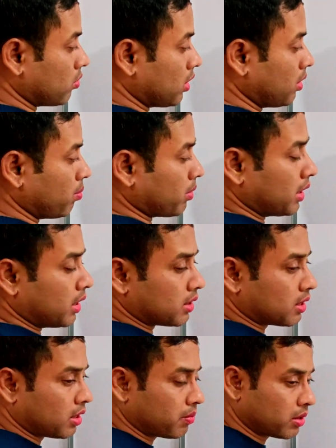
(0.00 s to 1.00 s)
to the
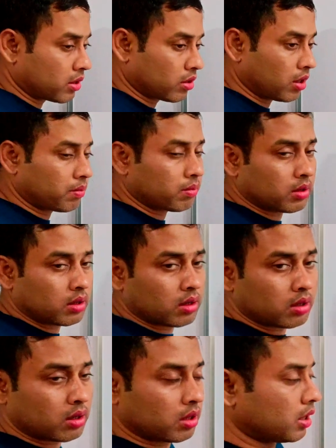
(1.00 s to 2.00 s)
minus I effect of
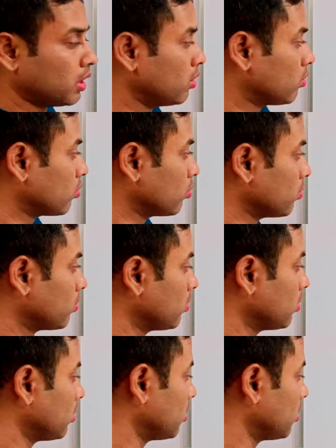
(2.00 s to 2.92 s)
NO2 group.